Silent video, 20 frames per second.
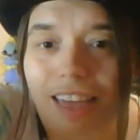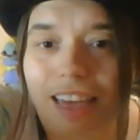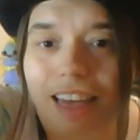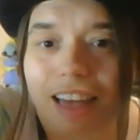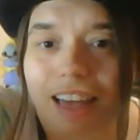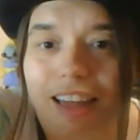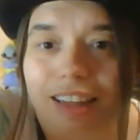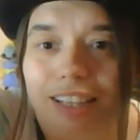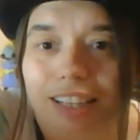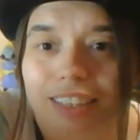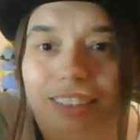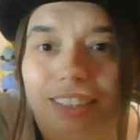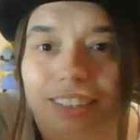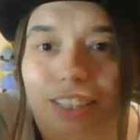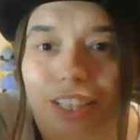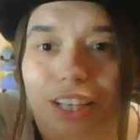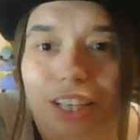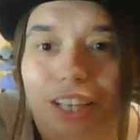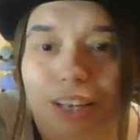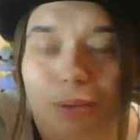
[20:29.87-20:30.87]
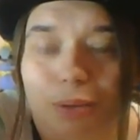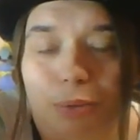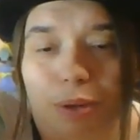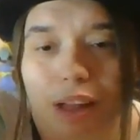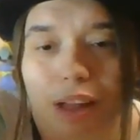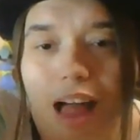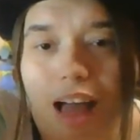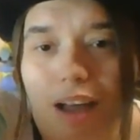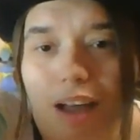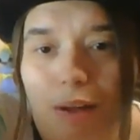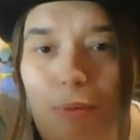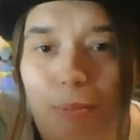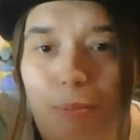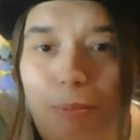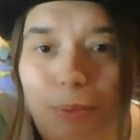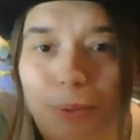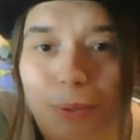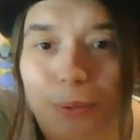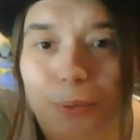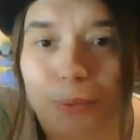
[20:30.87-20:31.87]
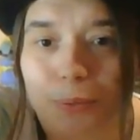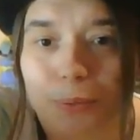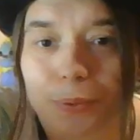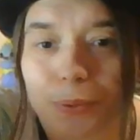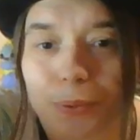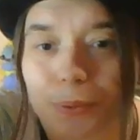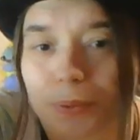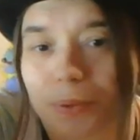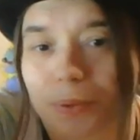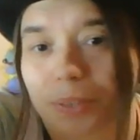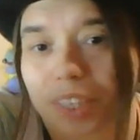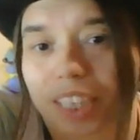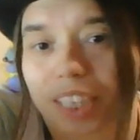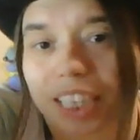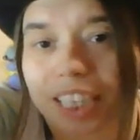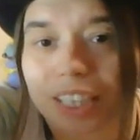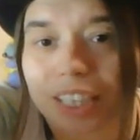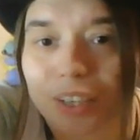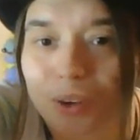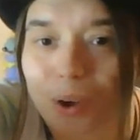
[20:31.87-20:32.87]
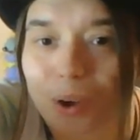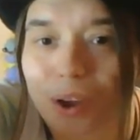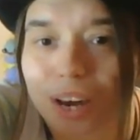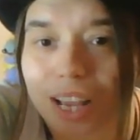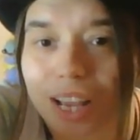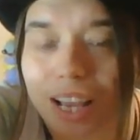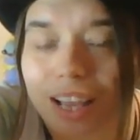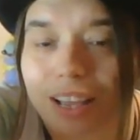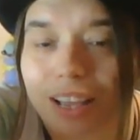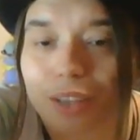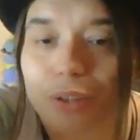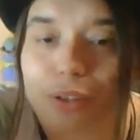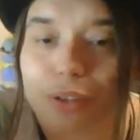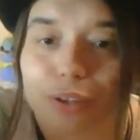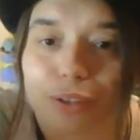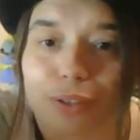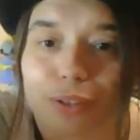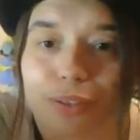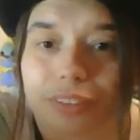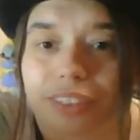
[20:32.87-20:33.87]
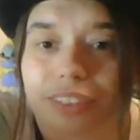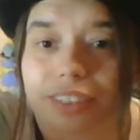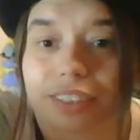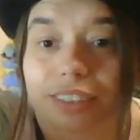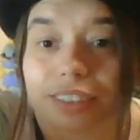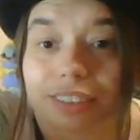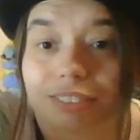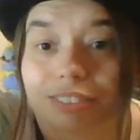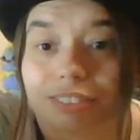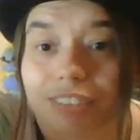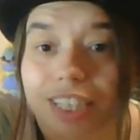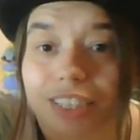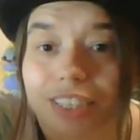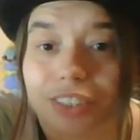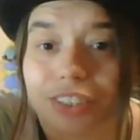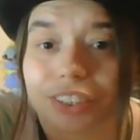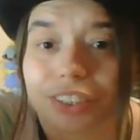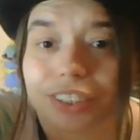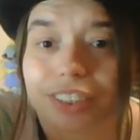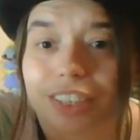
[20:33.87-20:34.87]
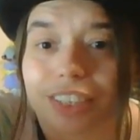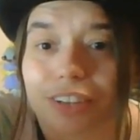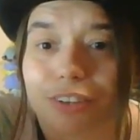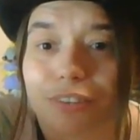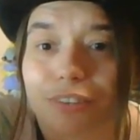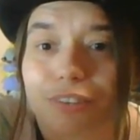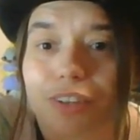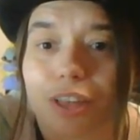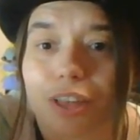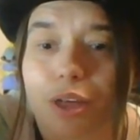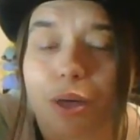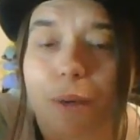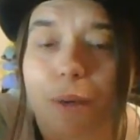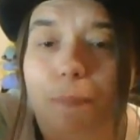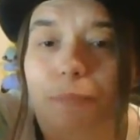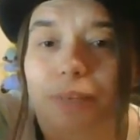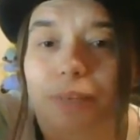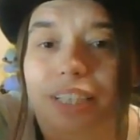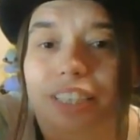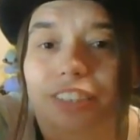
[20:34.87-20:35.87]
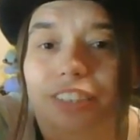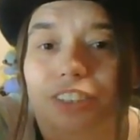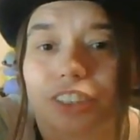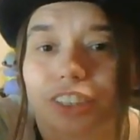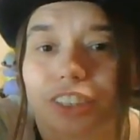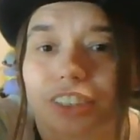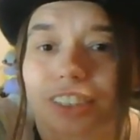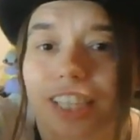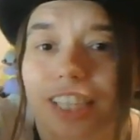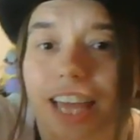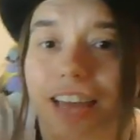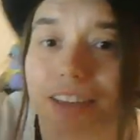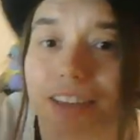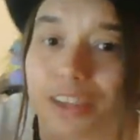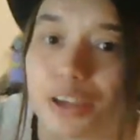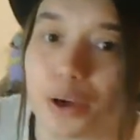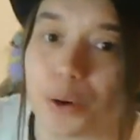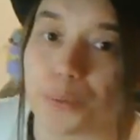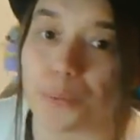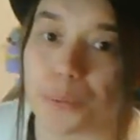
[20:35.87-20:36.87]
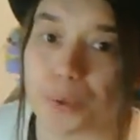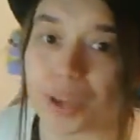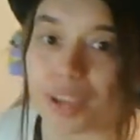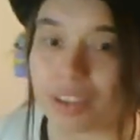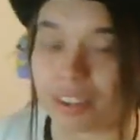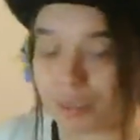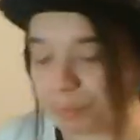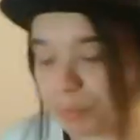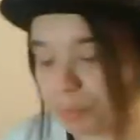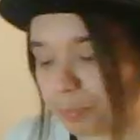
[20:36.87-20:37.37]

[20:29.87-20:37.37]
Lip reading: and it will help you. You can lean on it, you can use it to defend yourself, but just get going.